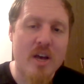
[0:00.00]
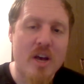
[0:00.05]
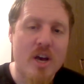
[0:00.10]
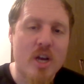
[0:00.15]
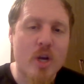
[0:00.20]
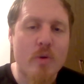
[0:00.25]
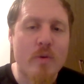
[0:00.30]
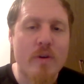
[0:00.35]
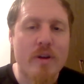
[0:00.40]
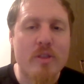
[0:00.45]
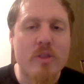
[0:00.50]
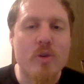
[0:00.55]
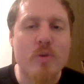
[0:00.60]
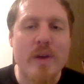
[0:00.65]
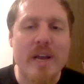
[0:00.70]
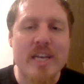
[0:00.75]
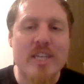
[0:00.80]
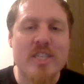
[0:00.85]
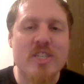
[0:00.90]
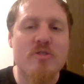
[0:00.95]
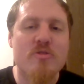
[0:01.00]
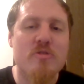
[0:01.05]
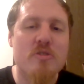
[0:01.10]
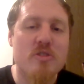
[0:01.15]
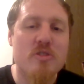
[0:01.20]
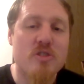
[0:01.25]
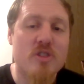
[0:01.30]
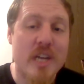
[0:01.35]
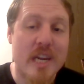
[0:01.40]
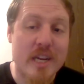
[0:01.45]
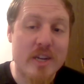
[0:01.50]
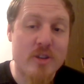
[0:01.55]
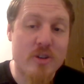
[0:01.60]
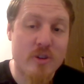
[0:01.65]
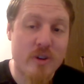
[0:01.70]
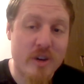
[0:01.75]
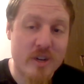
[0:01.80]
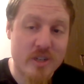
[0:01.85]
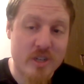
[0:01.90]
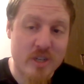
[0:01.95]
going through excruciating
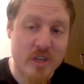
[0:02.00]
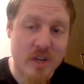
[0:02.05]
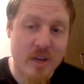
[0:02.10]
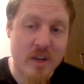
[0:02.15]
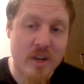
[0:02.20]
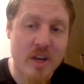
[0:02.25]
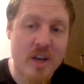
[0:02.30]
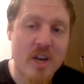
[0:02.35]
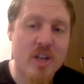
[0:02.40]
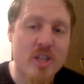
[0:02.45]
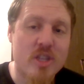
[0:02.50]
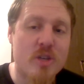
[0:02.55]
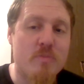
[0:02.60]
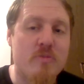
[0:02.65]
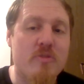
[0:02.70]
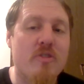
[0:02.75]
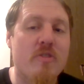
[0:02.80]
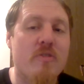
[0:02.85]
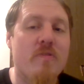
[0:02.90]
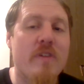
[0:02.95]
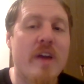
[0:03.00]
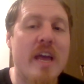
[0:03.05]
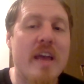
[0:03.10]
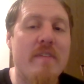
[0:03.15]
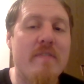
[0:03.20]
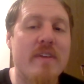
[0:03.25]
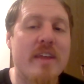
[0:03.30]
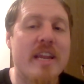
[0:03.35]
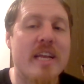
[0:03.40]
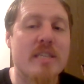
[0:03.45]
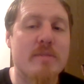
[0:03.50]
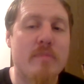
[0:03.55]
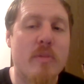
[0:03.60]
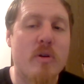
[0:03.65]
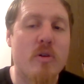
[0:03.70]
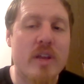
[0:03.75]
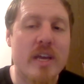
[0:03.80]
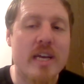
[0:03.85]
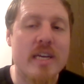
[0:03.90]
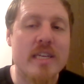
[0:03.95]
torture to prove faith in
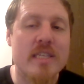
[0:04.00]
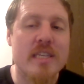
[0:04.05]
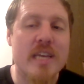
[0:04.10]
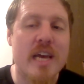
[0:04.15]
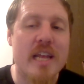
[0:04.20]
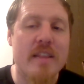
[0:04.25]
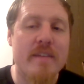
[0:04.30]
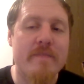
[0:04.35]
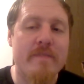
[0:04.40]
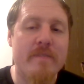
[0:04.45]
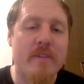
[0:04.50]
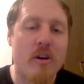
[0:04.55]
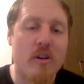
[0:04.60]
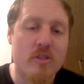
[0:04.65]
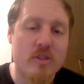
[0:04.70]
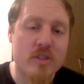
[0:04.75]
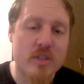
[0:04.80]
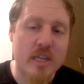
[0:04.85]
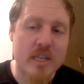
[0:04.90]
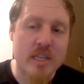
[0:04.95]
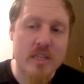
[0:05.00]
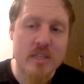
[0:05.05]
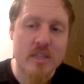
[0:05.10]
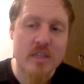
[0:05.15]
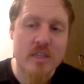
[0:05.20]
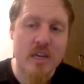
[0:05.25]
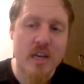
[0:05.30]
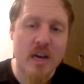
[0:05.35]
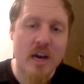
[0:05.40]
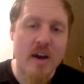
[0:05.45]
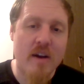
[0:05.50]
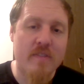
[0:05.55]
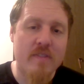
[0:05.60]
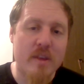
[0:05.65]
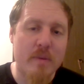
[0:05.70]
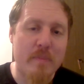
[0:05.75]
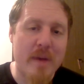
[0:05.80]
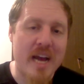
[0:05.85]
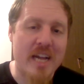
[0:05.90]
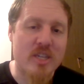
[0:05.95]
Asmodeus and the falseness of
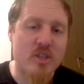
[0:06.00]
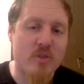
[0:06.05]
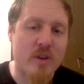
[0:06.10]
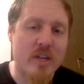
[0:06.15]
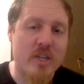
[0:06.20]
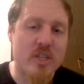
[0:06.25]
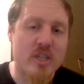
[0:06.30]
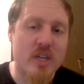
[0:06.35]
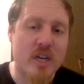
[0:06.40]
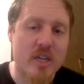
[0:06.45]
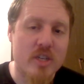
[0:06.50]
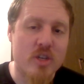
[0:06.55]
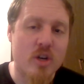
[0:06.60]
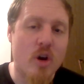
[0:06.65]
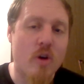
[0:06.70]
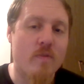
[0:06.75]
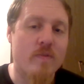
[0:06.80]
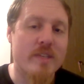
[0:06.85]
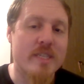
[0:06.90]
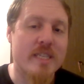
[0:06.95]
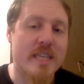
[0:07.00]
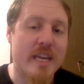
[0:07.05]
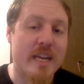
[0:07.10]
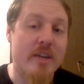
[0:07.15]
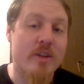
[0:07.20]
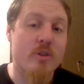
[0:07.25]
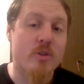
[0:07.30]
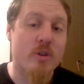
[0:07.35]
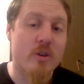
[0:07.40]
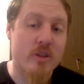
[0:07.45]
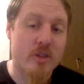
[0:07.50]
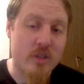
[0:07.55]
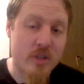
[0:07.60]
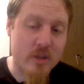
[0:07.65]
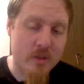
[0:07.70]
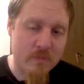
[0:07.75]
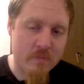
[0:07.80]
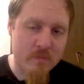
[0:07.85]
the magistrate judge overseeing the torture.